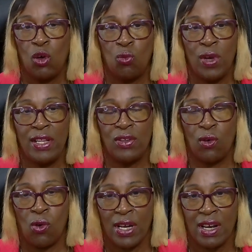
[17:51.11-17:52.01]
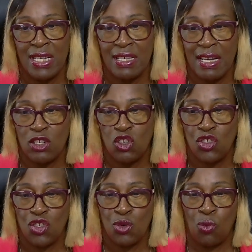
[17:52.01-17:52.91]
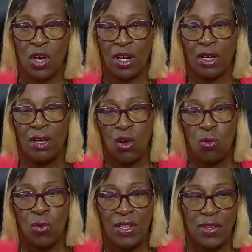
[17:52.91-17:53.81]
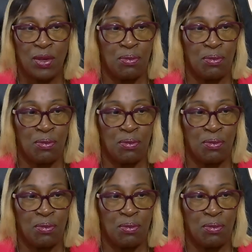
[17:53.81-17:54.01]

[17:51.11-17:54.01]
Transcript: with organizations to work with them.